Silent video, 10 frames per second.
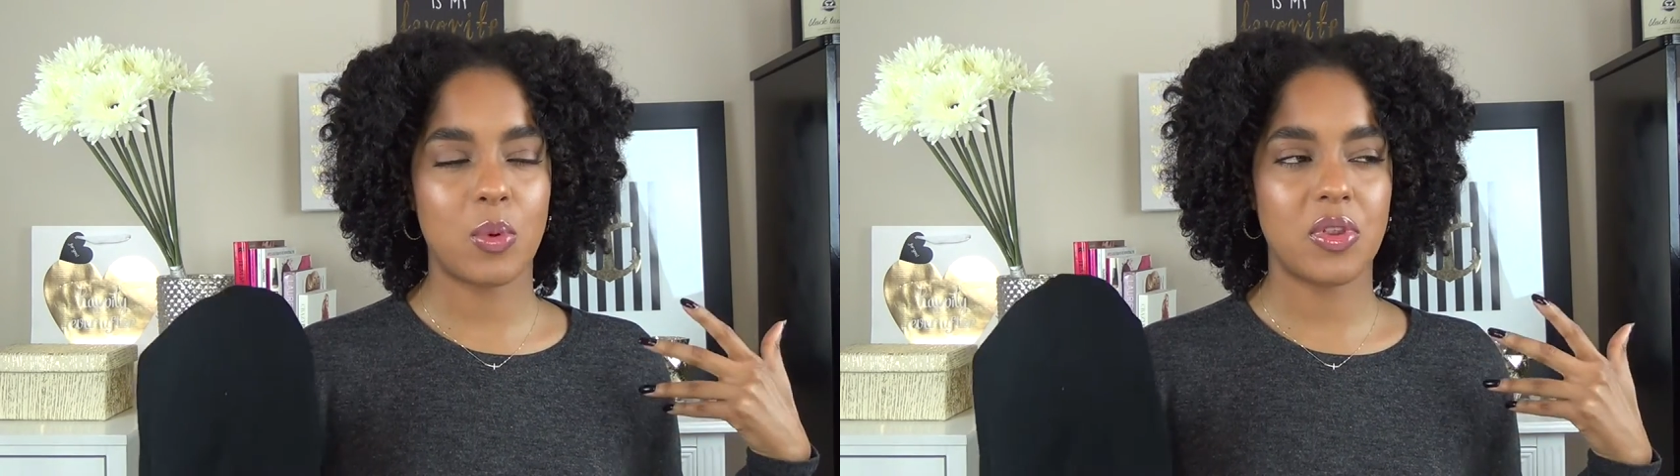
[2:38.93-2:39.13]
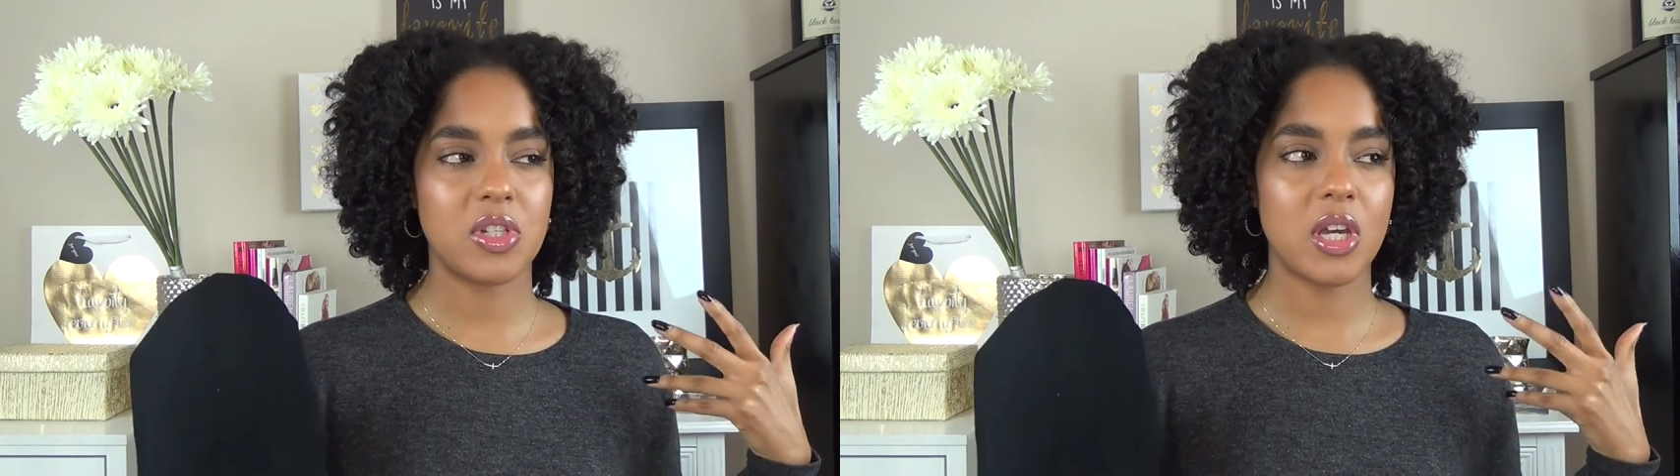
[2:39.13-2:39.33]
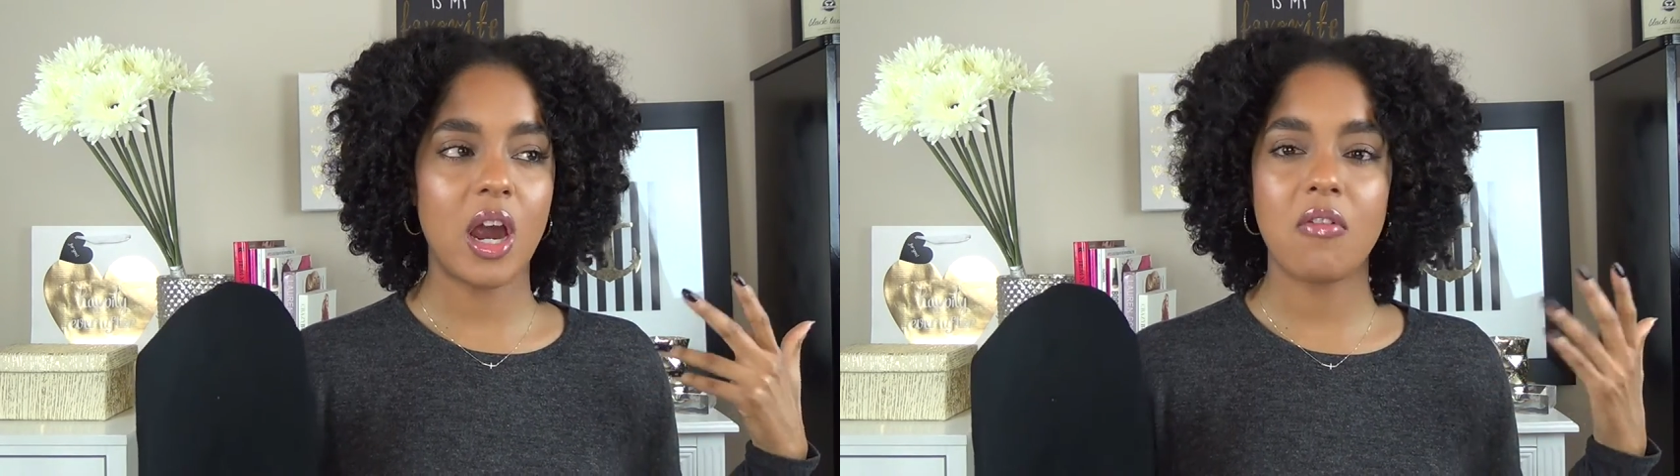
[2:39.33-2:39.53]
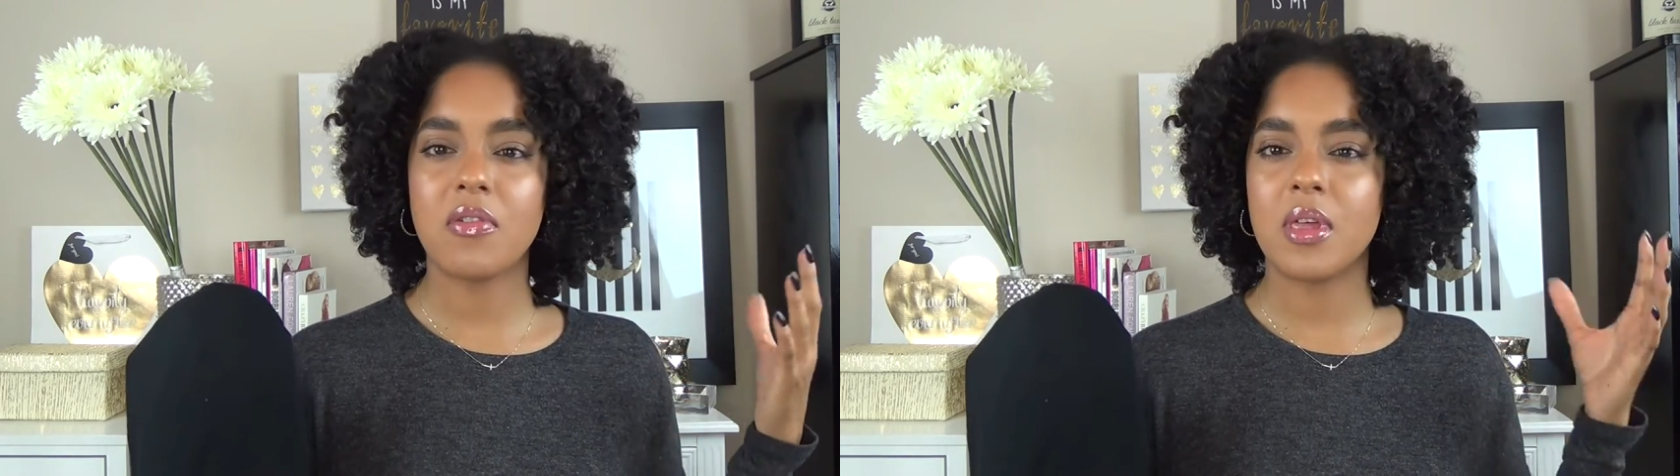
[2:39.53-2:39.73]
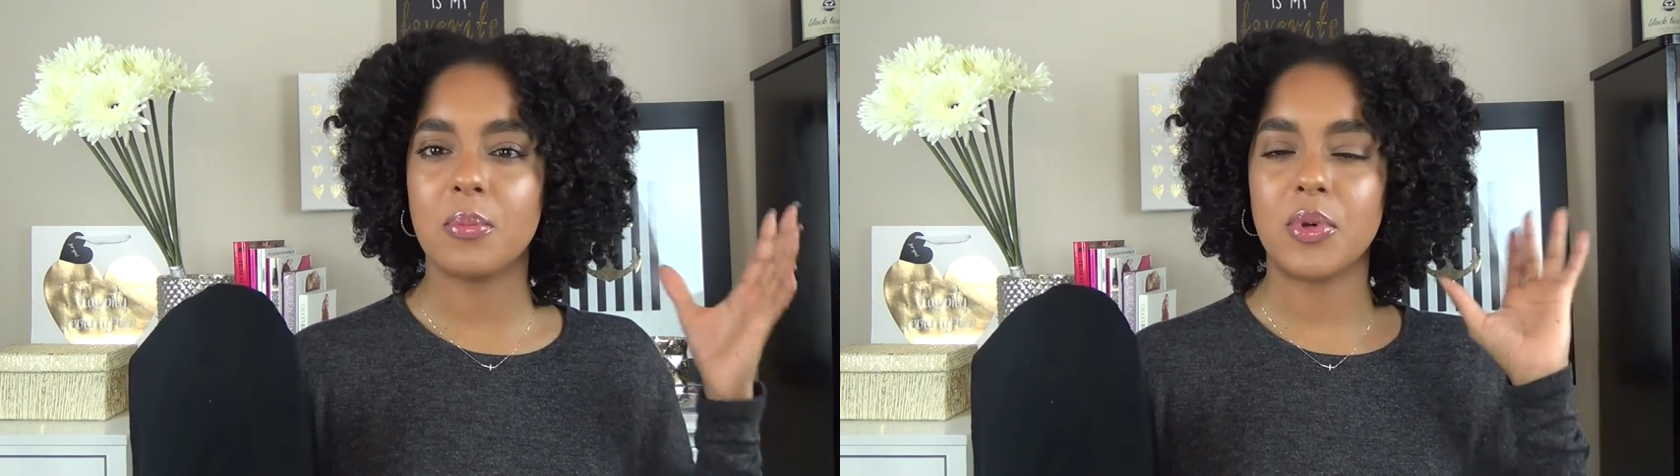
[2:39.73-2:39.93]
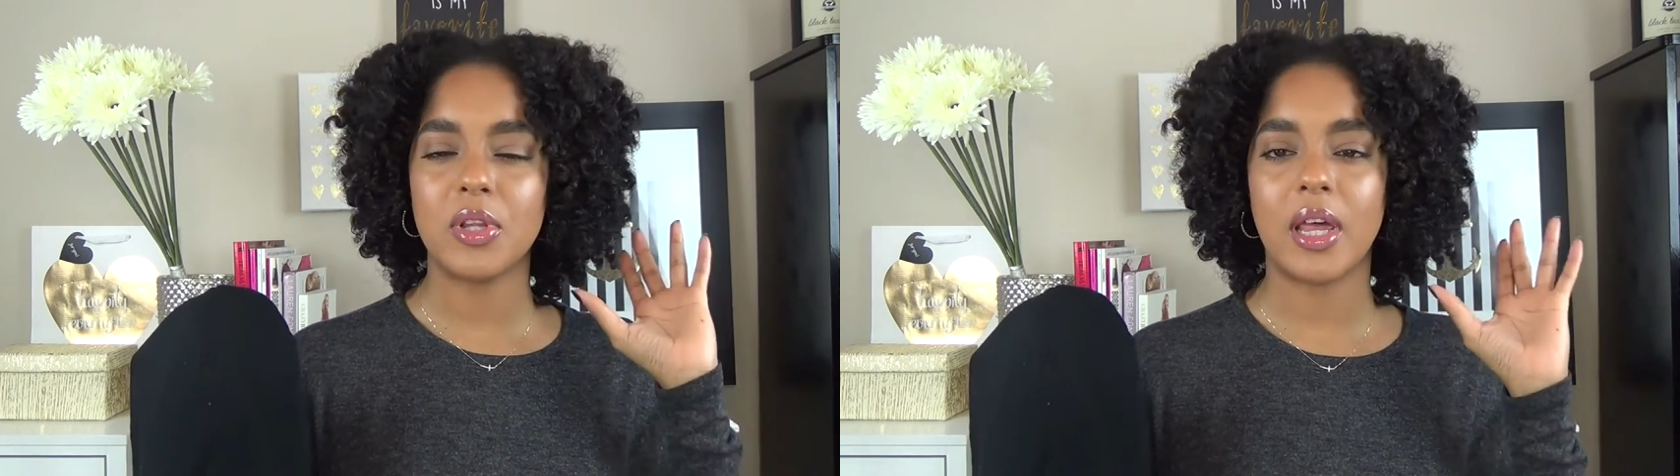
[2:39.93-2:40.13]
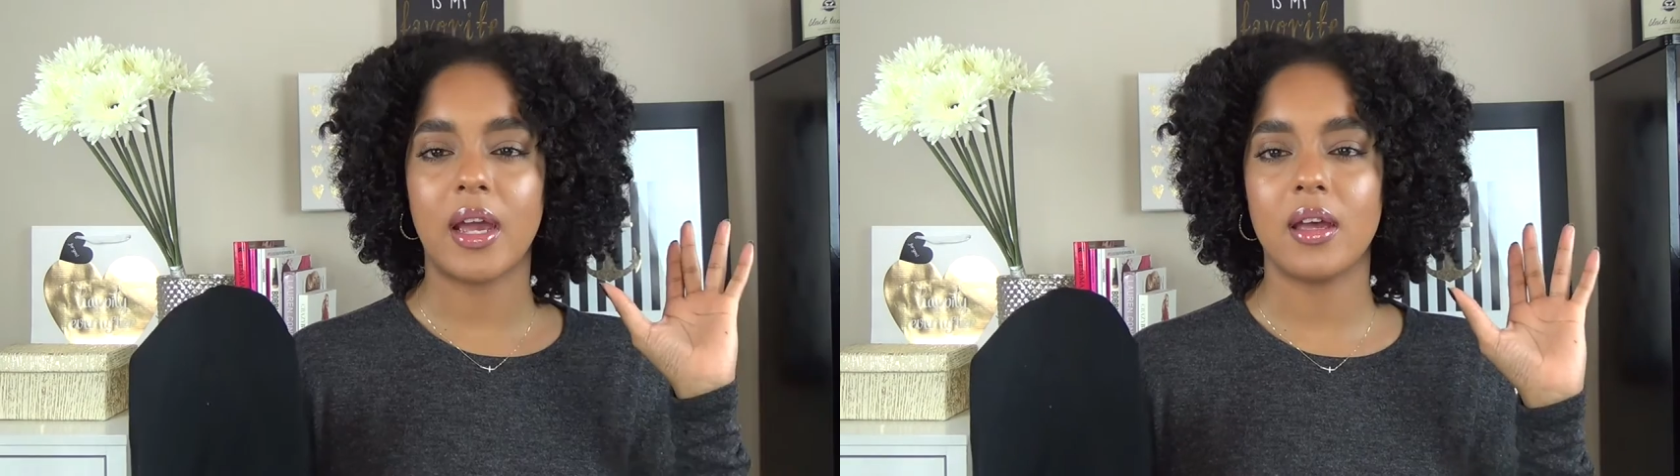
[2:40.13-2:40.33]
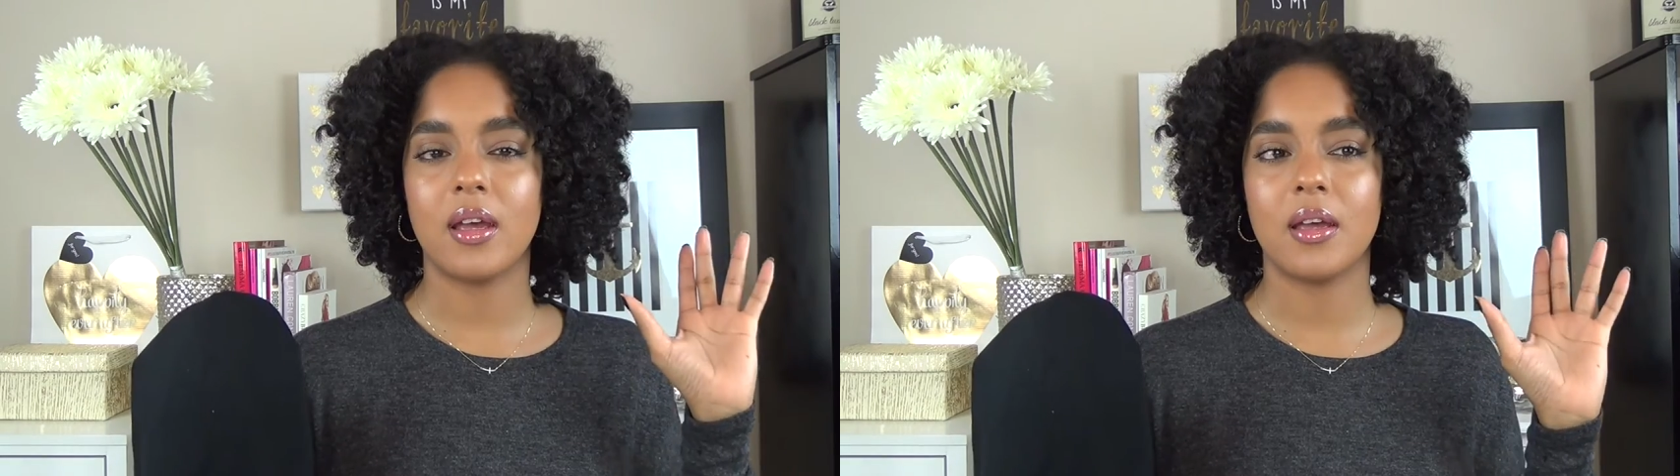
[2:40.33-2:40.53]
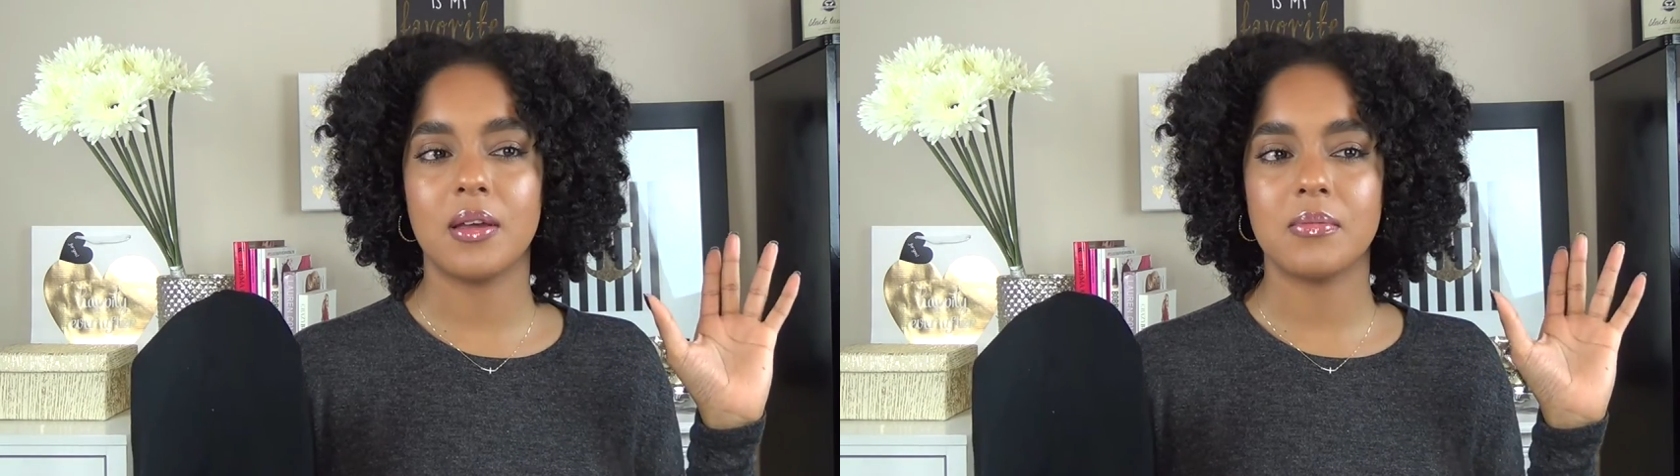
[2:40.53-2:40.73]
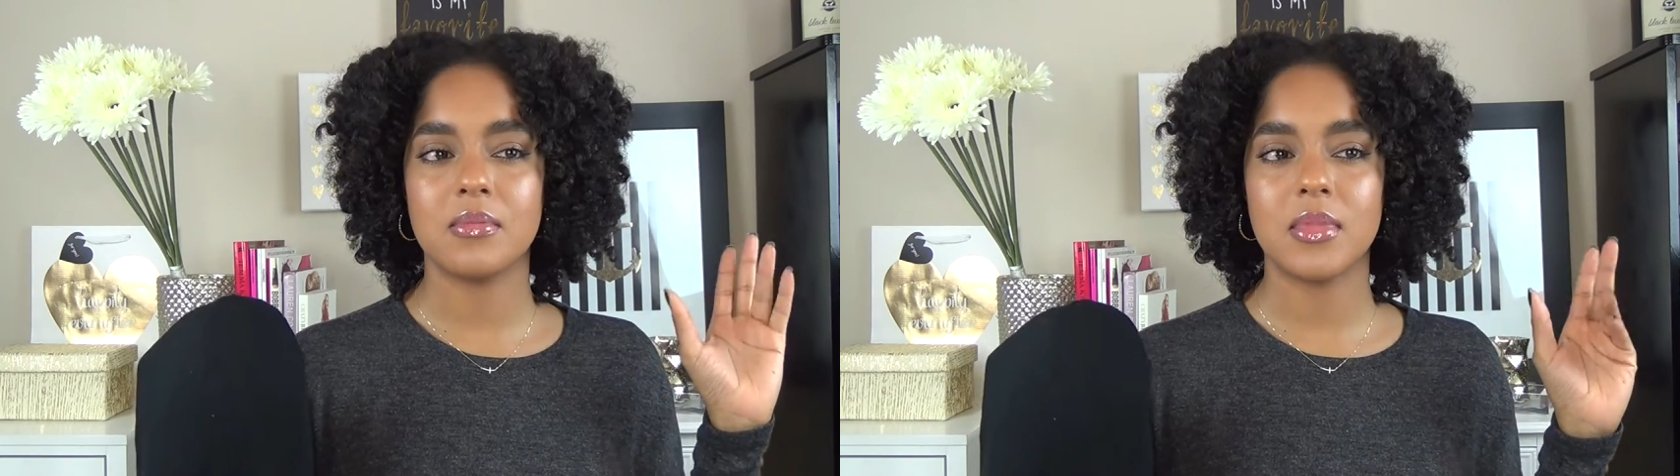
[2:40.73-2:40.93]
with a scarf and then put like a um